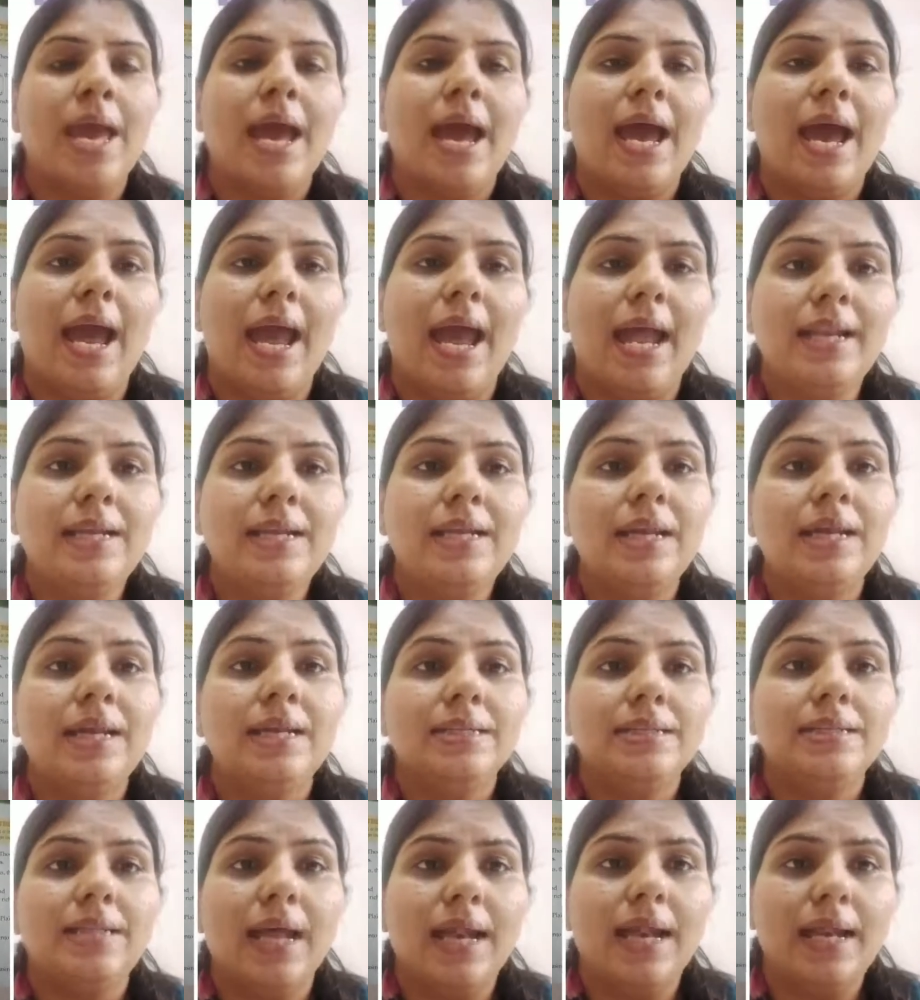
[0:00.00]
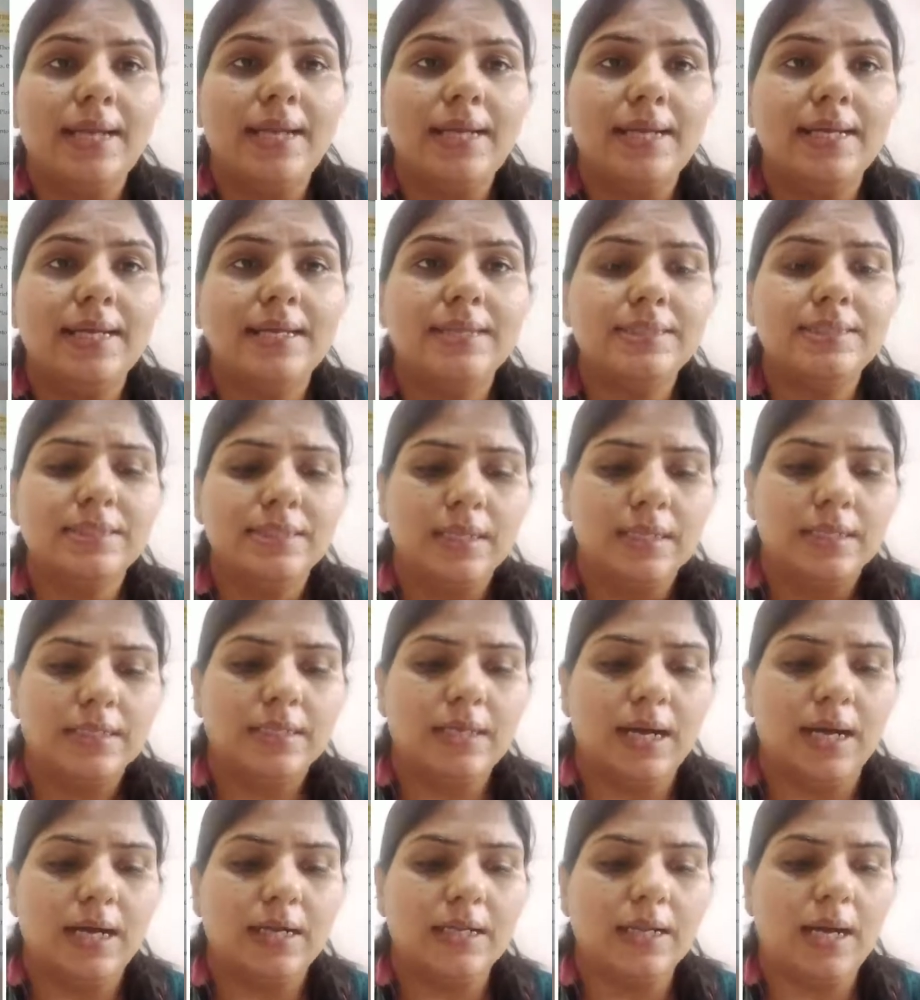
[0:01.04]
And the Indus,
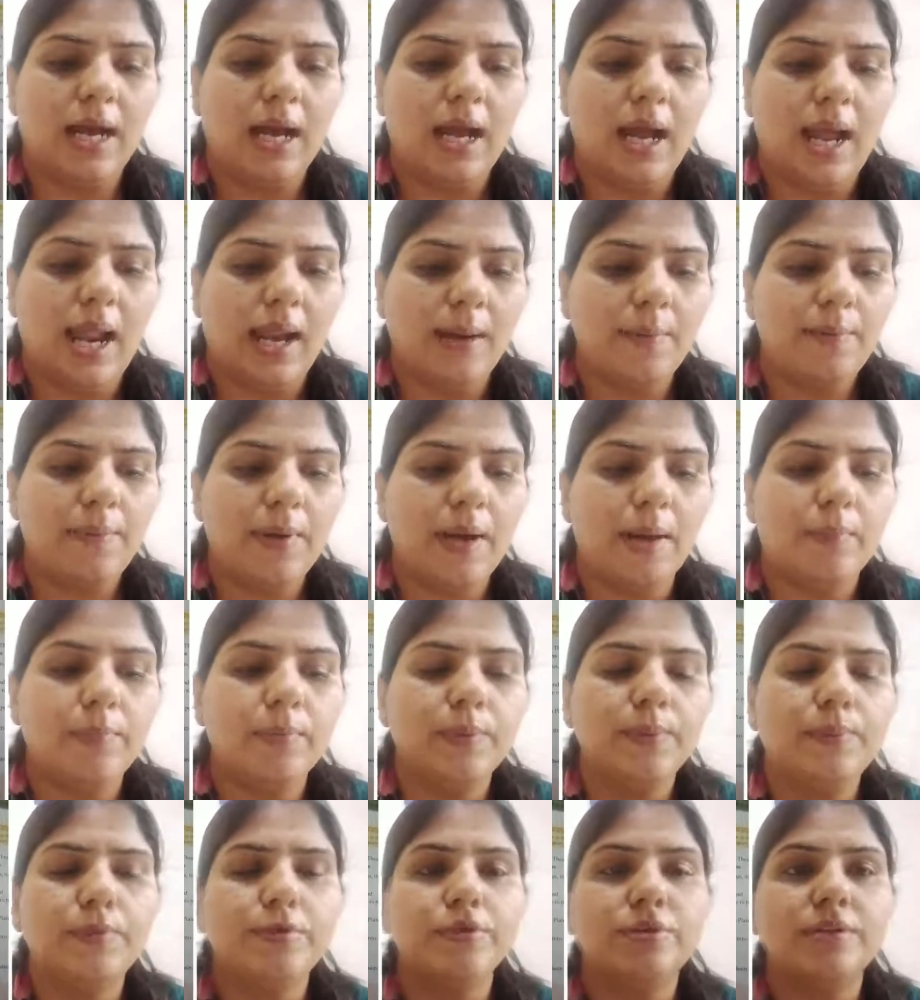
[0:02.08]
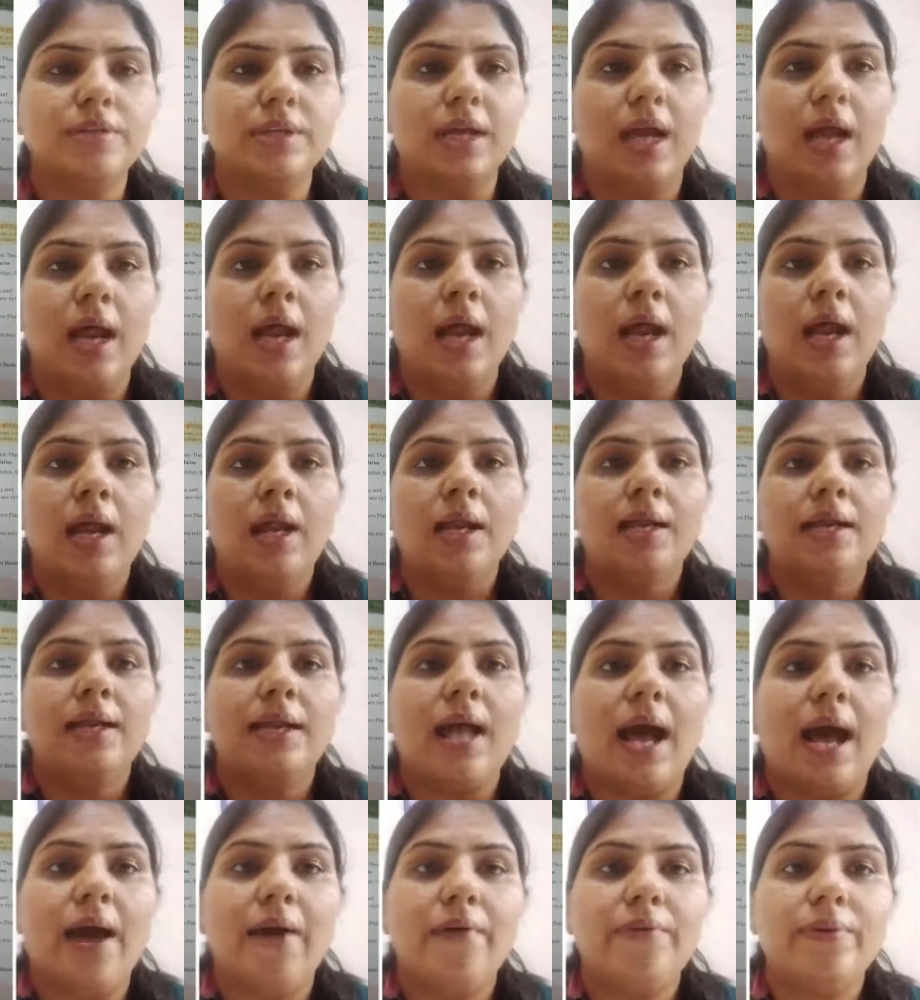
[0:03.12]
Ganga and Brahmaputra
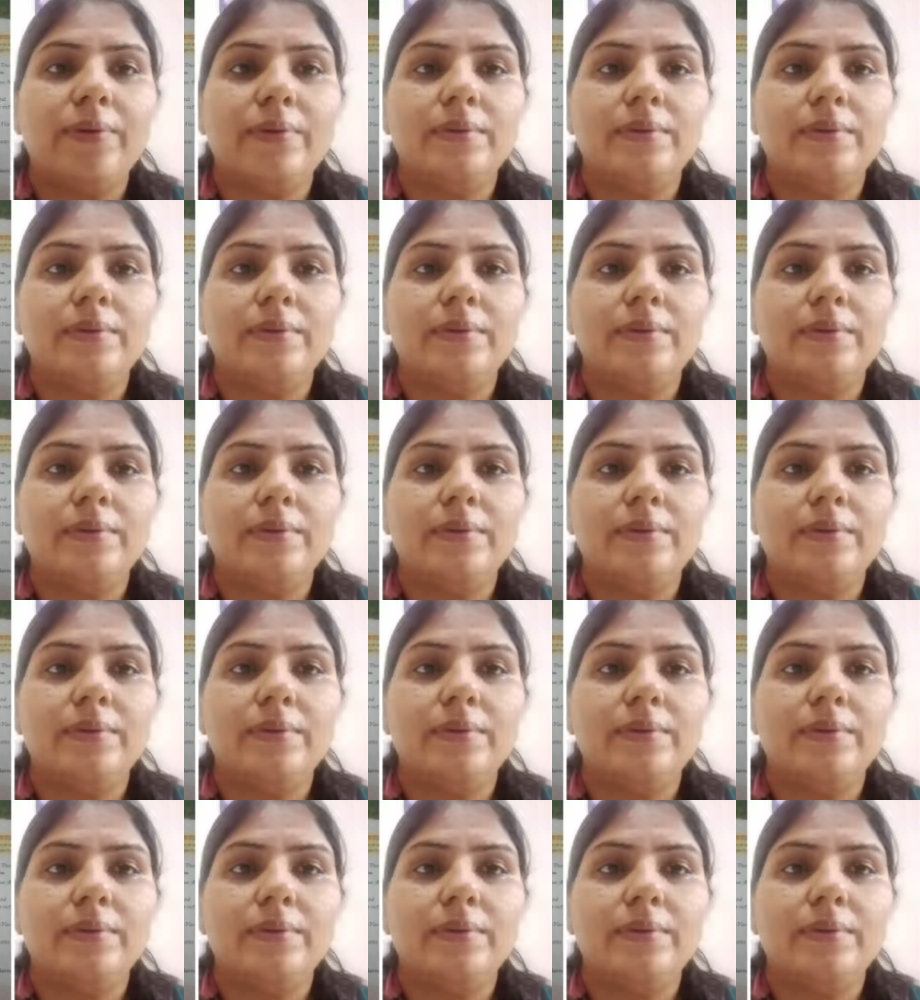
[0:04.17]
are